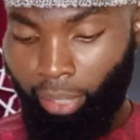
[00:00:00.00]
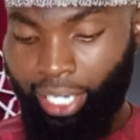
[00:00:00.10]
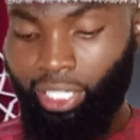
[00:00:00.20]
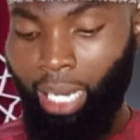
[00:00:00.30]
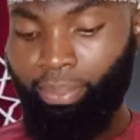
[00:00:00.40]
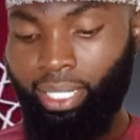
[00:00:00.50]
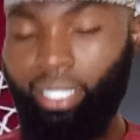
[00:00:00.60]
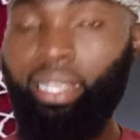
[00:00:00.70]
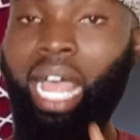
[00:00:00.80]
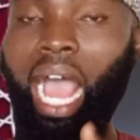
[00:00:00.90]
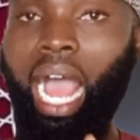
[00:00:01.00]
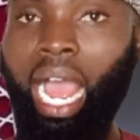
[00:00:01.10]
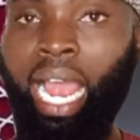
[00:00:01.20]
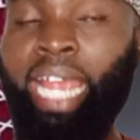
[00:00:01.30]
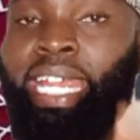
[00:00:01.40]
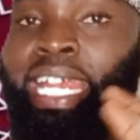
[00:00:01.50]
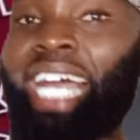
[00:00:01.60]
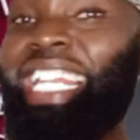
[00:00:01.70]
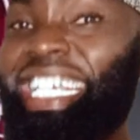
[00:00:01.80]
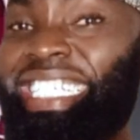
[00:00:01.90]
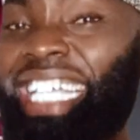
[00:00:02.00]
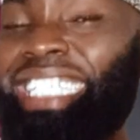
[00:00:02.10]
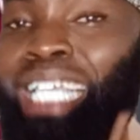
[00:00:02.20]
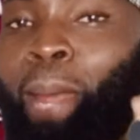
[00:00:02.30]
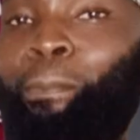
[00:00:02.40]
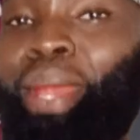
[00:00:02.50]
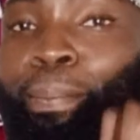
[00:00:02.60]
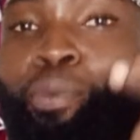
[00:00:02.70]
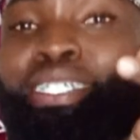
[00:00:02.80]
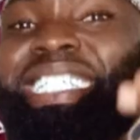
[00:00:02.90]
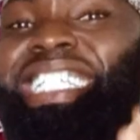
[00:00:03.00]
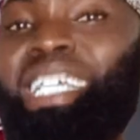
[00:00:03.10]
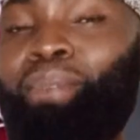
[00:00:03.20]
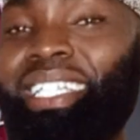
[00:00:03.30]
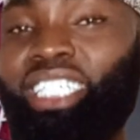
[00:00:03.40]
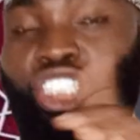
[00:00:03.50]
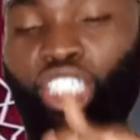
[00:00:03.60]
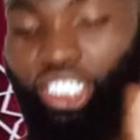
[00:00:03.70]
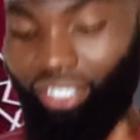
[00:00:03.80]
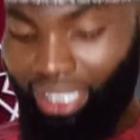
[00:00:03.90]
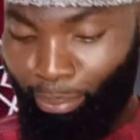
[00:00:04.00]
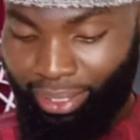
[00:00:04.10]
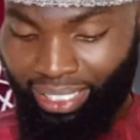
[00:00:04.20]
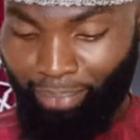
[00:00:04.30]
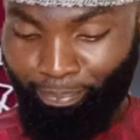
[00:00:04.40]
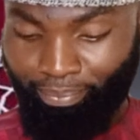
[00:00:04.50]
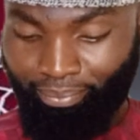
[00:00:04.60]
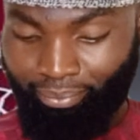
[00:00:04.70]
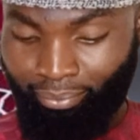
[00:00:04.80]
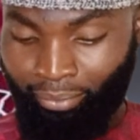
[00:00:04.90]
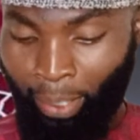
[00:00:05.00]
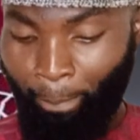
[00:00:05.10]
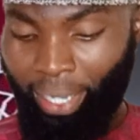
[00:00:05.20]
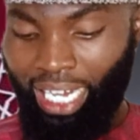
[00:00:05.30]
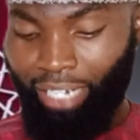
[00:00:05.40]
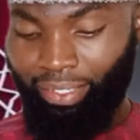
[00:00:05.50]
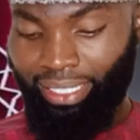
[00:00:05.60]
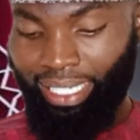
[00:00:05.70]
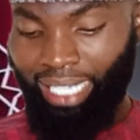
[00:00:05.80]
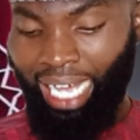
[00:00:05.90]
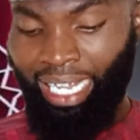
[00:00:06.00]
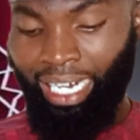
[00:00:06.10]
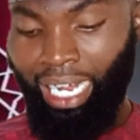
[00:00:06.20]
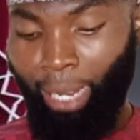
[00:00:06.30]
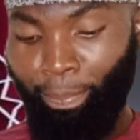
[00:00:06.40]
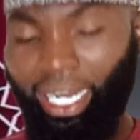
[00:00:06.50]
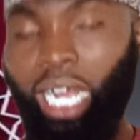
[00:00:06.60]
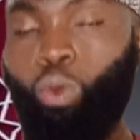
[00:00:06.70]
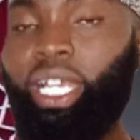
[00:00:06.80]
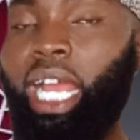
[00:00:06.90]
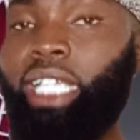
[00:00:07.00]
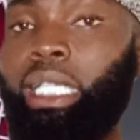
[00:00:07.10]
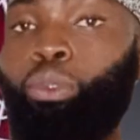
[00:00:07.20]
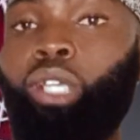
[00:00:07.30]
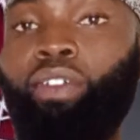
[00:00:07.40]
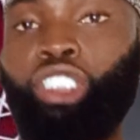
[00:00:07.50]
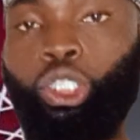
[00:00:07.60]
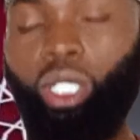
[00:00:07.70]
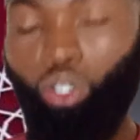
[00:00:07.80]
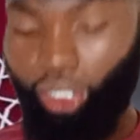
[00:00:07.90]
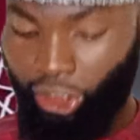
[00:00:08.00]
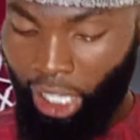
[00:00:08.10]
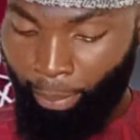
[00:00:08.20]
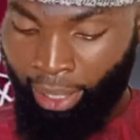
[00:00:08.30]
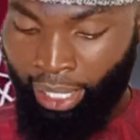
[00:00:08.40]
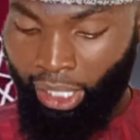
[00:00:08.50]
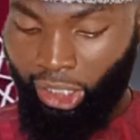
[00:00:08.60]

Hisham says, La, hiya laysat bi Muslimatin, she is not a Muslim. Bilal says, Alaka abnahu ya Hisham, do you have children, oh Hisham?